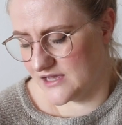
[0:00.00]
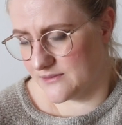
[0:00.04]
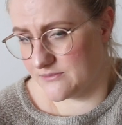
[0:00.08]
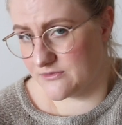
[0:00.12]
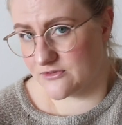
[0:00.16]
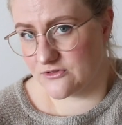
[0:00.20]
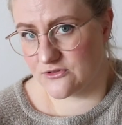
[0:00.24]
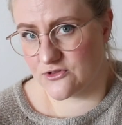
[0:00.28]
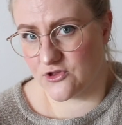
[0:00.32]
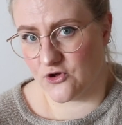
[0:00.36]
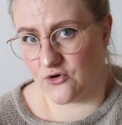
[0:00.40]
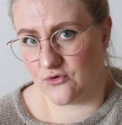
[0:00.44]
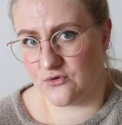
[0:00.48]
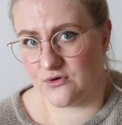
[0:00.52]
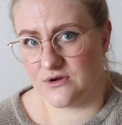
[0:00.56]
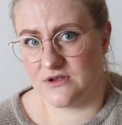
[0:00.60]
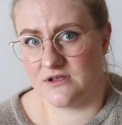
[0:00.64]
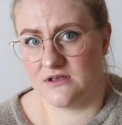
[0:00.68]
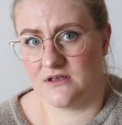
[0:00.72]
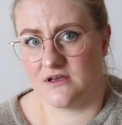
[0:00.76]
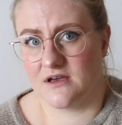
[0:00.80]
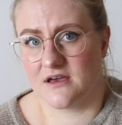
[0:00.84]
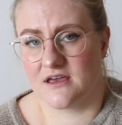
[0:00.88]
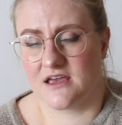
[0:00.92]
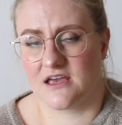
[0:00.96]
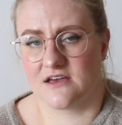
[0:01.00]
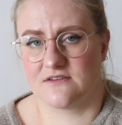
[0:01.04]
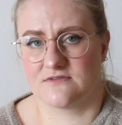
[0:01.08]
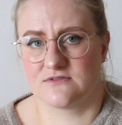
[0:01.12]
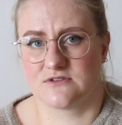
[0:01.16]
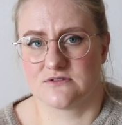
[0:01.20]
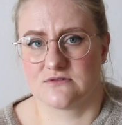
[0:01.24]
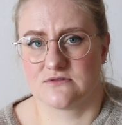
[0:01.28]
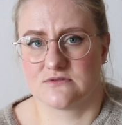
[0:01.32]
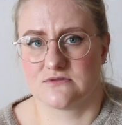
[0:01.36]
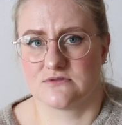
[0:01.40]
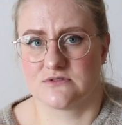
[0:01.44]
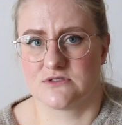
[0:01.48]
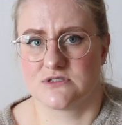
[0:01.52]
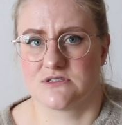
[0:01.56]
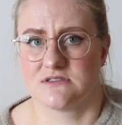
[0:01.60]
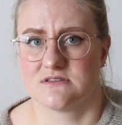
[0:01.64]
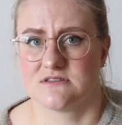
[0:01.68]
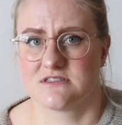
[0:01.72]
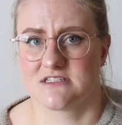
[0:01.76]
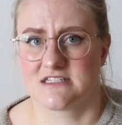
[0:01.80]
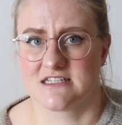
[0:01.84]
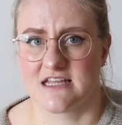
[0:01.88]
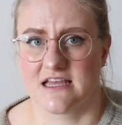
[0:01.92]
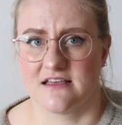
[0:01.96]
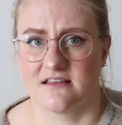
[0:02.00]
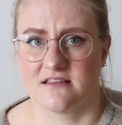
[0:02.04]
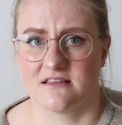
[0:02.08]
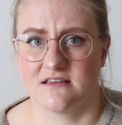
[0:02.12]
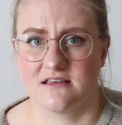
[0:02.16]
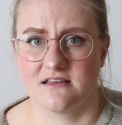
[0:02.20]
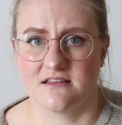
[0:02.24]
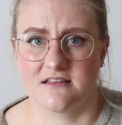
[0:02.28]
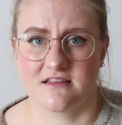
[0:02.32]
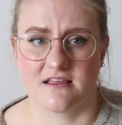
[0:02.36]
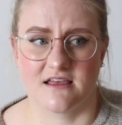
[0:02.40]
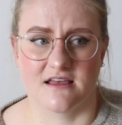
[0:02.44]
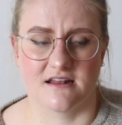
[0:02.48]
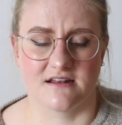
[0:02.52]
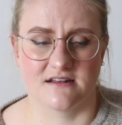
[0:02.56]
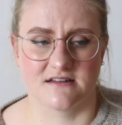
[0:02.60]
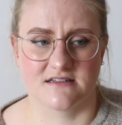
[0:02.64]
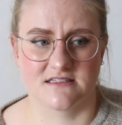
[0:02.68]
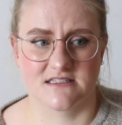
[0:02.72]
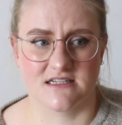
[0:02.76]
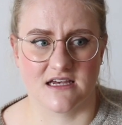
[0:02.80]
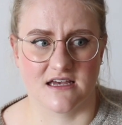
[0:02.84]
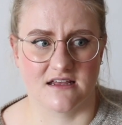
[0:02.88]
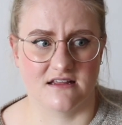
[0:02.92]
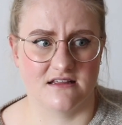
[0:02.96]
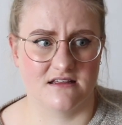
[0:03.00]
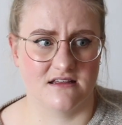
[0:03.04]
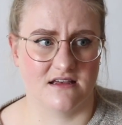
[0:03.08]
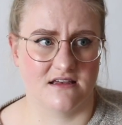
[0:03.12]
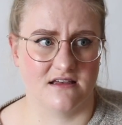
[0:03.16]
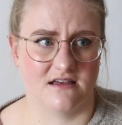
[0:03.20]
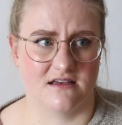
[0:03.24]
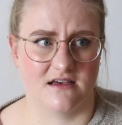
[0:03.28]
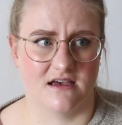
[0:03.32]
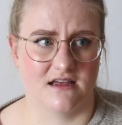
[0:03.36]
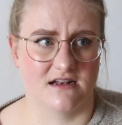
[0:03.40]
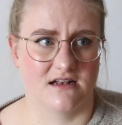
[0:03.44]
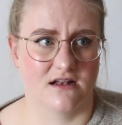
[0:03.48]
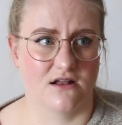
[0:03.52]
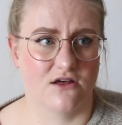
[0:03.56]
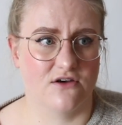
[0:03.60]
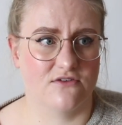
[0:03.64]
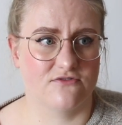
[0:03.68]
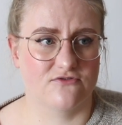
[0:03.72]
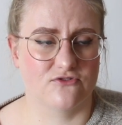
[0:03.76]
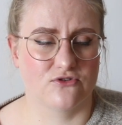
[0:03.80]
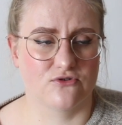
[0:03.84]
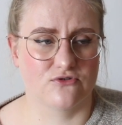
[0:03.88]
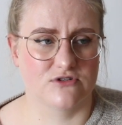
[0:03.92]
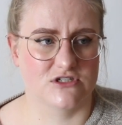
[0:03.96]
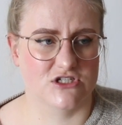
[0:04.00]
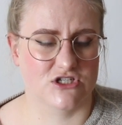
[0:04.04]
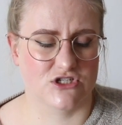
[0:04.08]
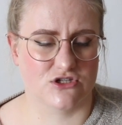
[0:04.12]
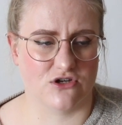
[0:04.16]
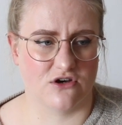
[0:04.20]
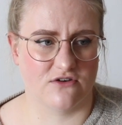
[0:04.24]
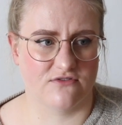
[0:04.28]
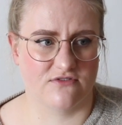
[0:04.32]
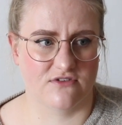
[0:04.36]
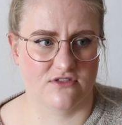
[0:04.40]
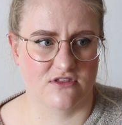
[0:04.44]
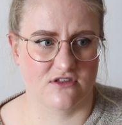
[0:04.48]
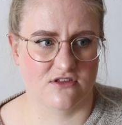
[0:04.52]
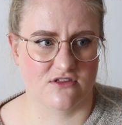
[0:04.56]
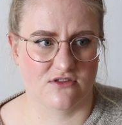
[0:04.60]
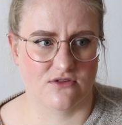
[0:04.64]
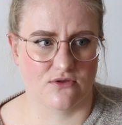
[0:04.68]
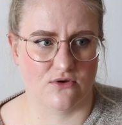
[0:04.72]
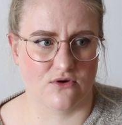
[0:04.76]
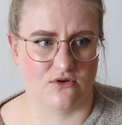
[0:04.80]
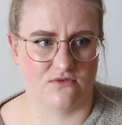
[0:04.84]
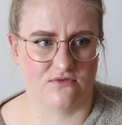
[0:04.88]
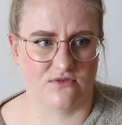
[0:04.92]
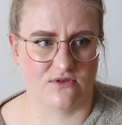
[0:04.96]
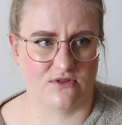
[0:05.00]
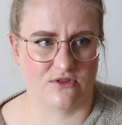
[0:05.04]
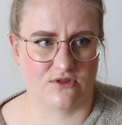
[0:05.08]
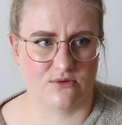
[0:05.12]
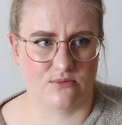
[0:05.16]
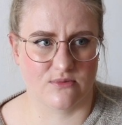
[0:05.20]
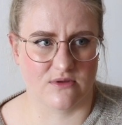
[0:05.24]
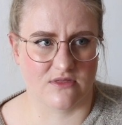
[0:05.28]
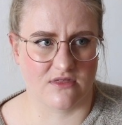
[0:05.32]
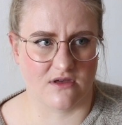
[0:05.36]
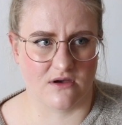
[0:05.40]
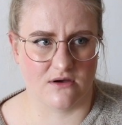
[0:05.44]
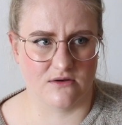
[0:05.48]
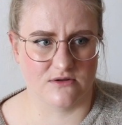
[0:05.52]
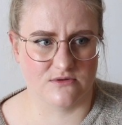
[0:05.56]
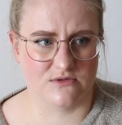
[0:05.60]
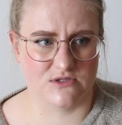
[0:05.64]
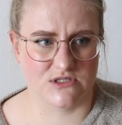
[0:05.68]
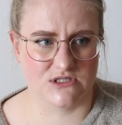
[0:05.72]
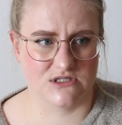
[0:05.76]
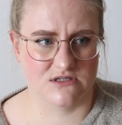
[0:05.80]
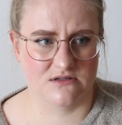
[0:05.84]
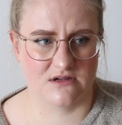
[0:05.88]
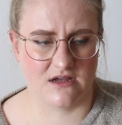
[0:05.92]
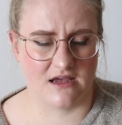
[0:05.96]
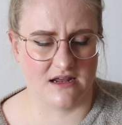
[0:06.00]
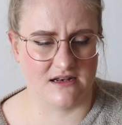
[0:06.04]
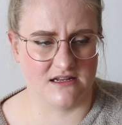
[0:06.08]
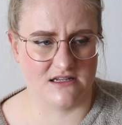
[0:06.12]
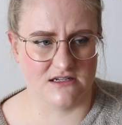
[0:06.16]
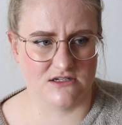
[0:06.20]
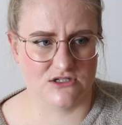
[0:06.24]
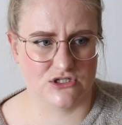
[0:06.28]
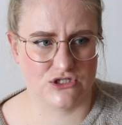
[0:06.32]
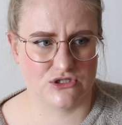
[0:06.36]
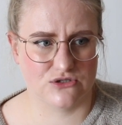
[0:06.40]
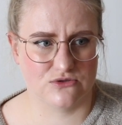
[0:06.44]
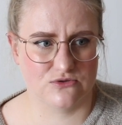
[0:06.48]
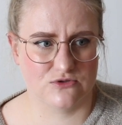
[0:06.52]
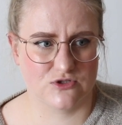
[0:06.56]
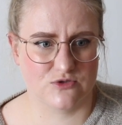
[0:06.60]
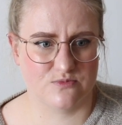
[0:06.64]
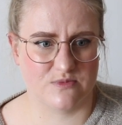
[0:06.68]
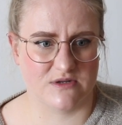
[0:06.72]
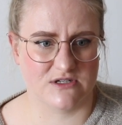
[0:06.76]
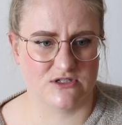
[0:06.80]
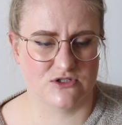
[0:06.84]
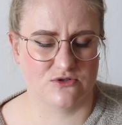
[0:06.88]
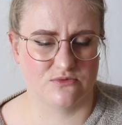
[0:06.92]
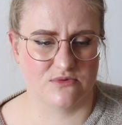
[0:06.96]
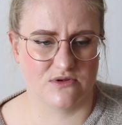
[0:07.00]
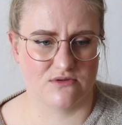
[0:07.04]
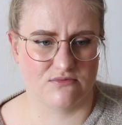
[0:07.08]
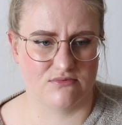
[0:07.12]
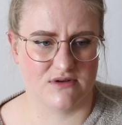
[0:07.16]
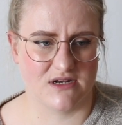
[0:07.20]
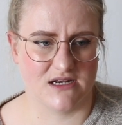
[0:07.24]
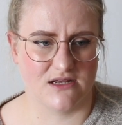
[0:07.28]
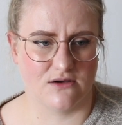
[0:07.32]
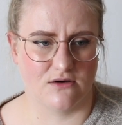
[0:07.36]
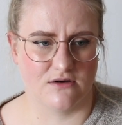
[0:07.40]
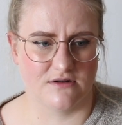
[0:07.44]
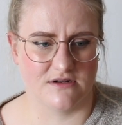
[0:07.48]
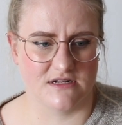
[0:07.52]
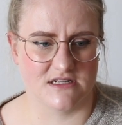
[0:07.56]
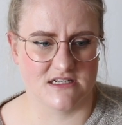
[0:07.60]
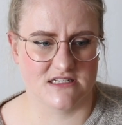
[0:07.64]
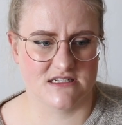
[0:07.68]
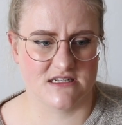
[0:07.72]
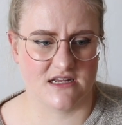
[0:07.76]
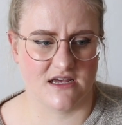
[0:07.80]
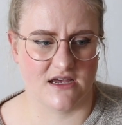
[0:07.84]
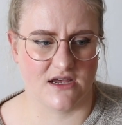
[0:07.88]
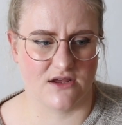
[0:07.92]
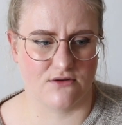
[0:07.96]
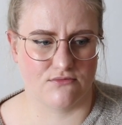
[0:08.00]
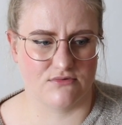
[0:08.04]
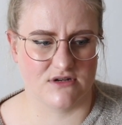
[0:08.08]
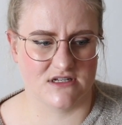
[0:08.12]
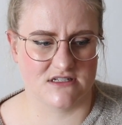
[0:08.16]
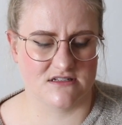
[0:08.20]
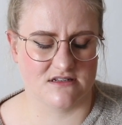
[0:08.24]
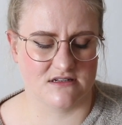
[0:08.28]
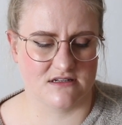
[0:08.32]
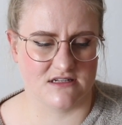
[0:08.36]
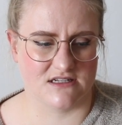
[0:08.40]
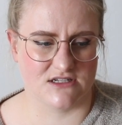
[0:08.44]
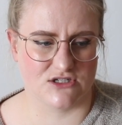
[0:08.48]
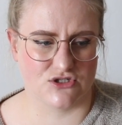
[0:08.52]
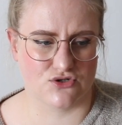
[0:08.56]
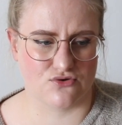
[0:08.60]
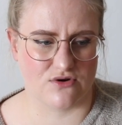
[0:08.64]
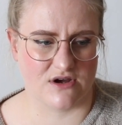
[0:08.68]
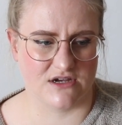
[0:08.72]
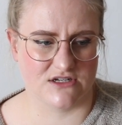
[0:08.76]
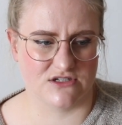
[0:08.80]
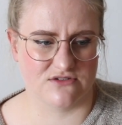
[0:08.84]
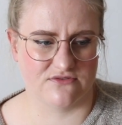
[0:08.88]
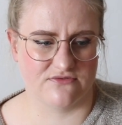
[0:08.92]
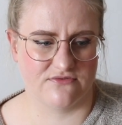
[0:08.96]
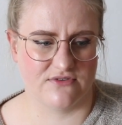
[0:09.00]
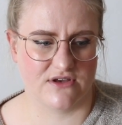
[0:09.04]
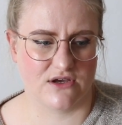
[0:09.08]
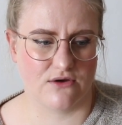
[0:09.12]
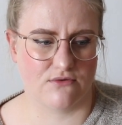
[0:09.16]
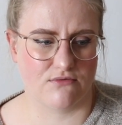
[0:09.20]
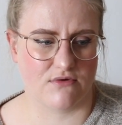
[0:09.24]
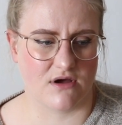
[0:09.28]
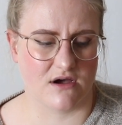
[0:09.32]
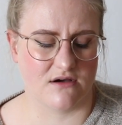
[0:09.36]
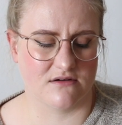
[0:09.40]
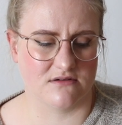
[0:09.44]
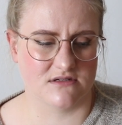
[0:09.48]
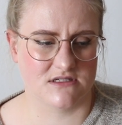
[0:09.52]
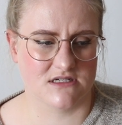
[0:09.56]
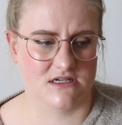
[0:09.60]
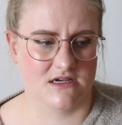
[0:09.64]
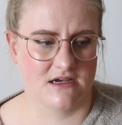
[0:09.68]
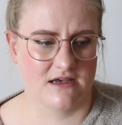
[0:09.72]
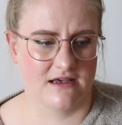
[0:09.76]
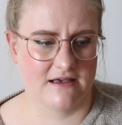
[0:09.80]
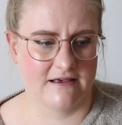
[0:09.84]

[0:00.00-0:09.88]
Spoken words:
I'm sorry I have to say this, and I'd love to just offer this service without any issues, but to be really honest, I recently tried to figure out